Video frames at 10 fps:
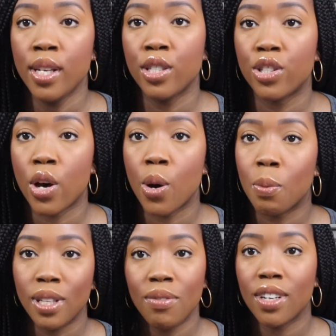So
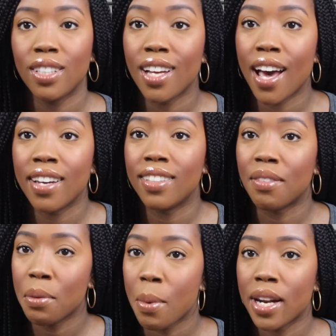believe it or not,
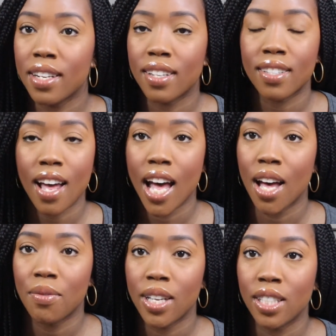everybody does not
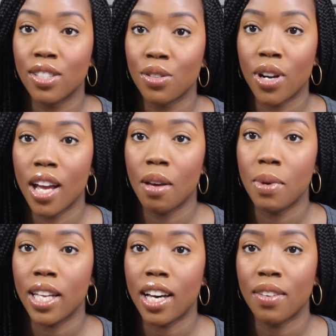have an Instagram,
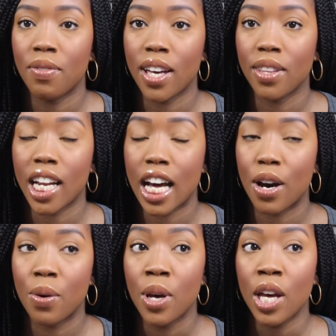and I found that
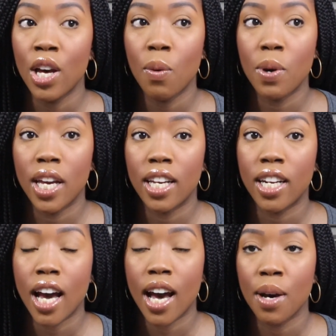out
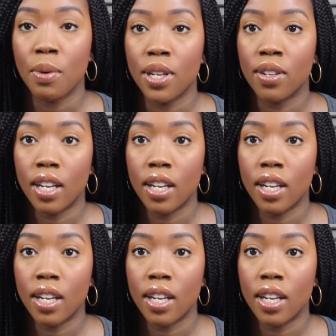when I would